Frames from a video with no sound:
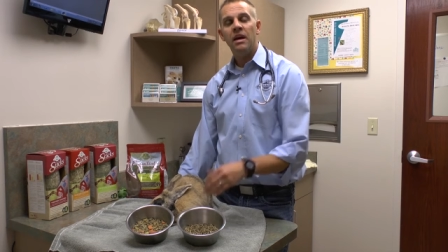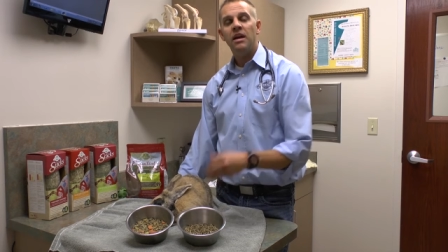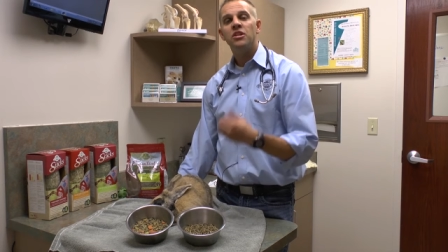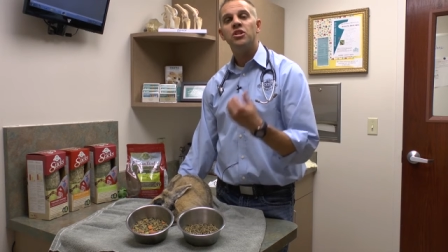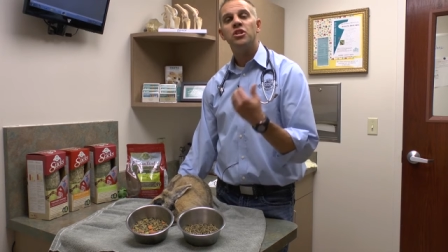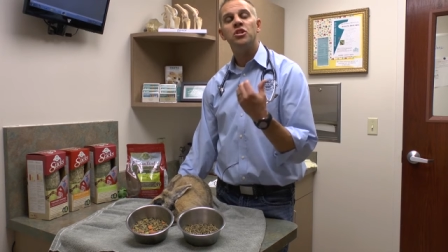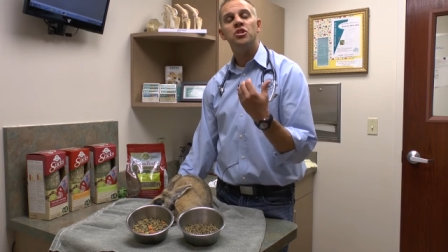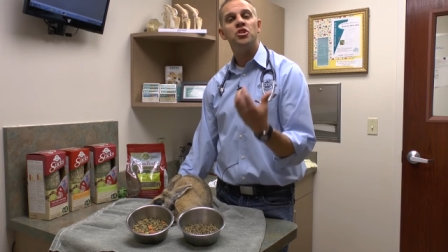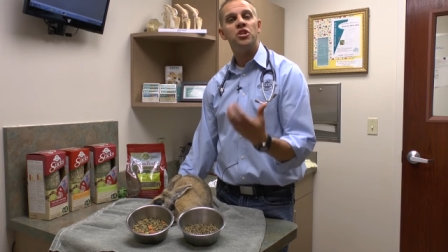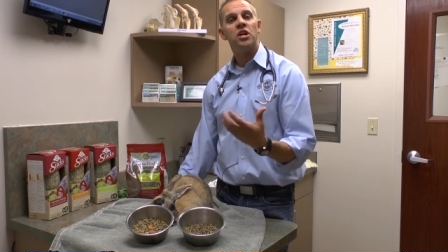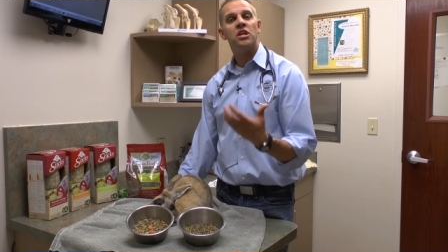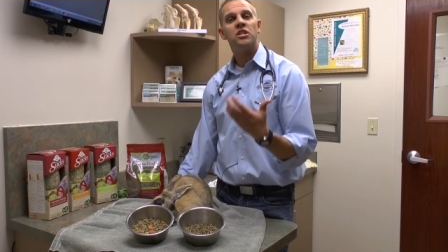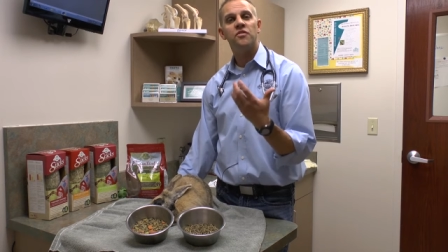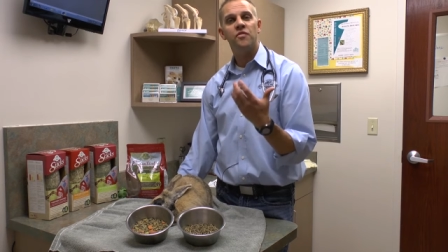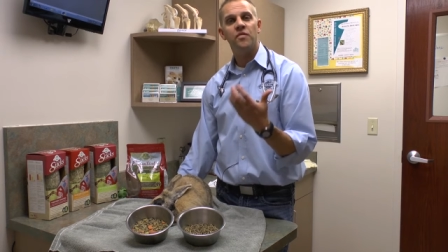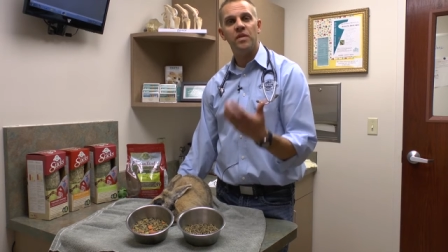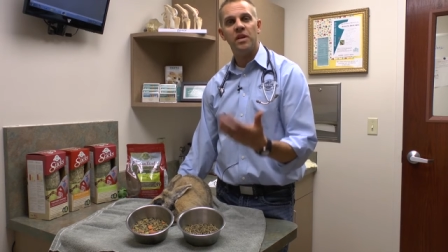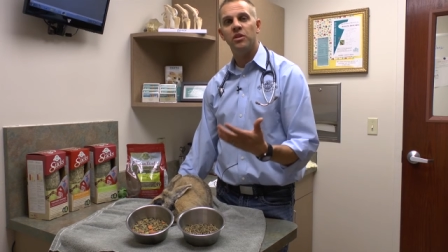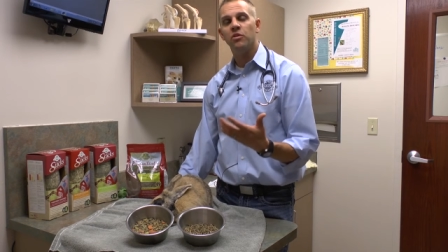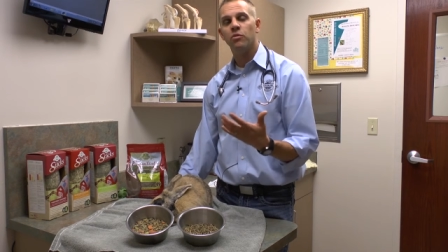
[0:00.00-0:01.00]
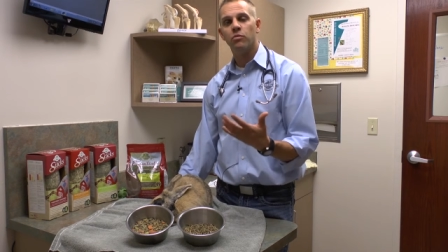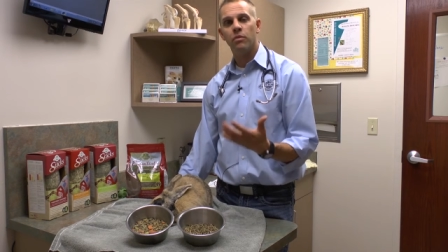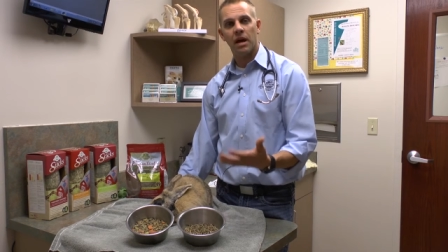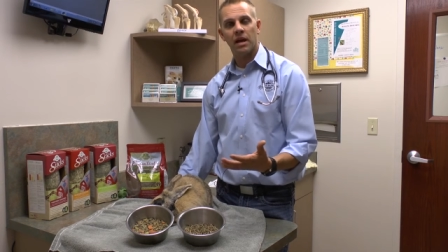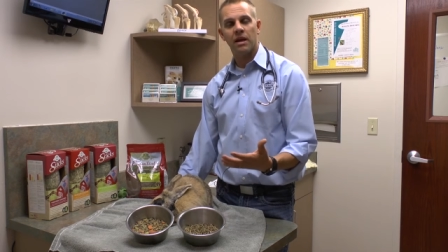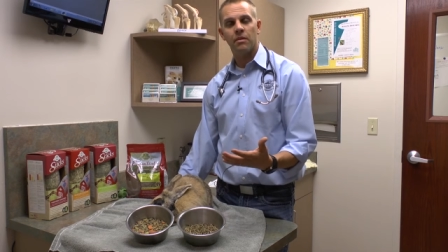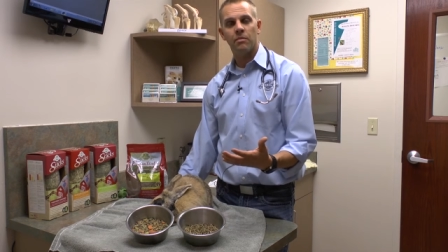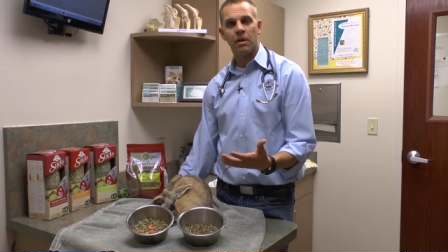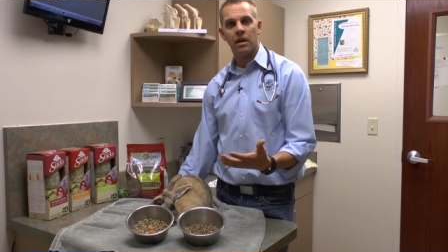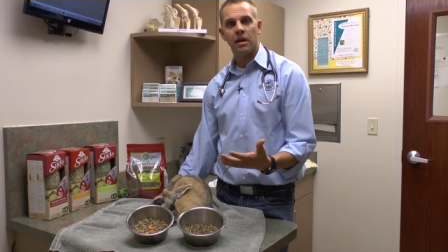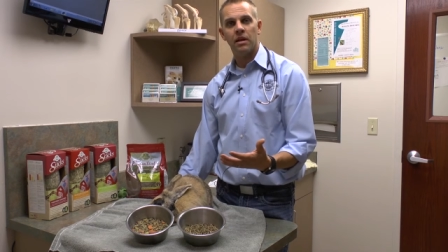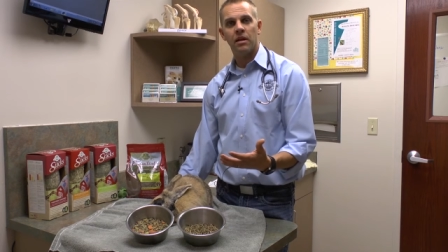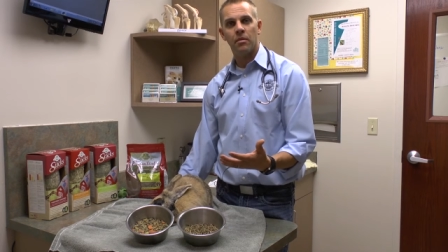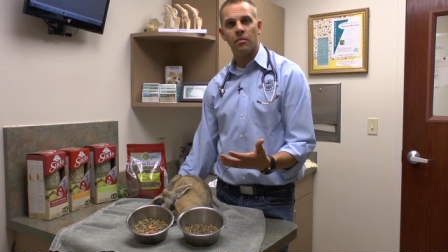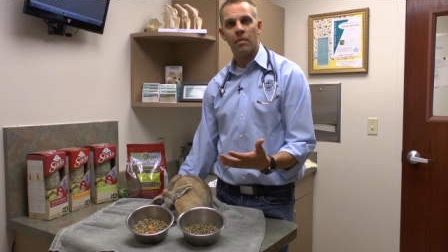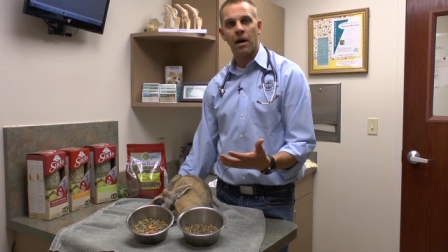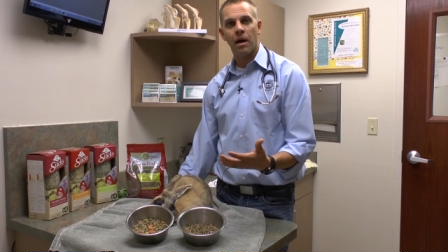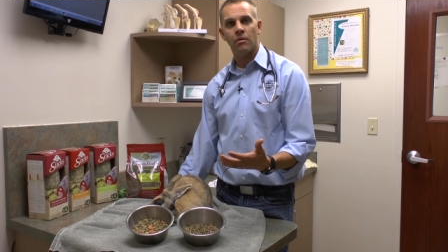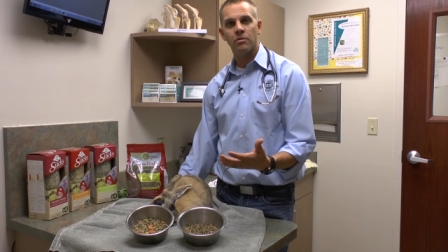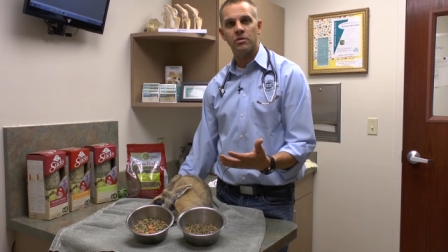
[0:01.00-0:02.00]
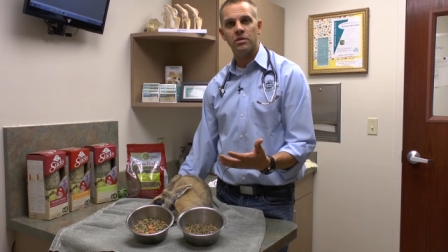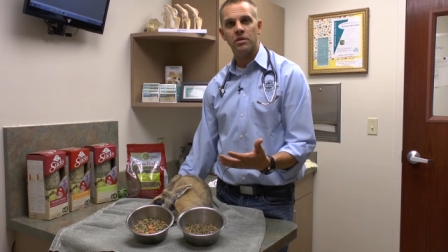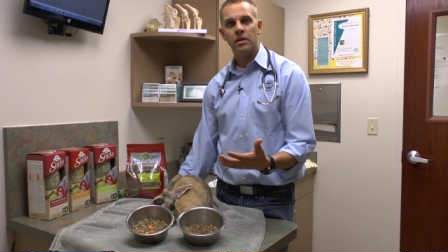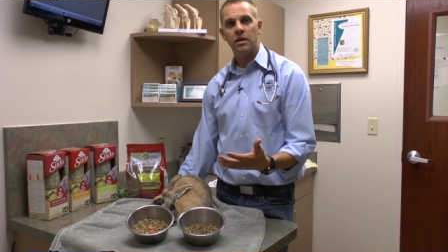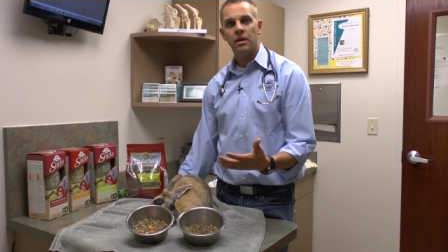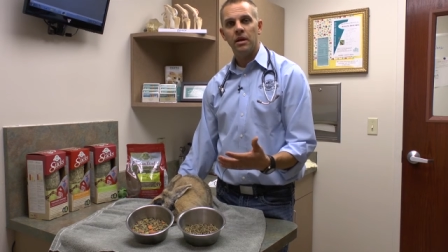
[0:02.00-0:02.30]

to just feed the recommended amount.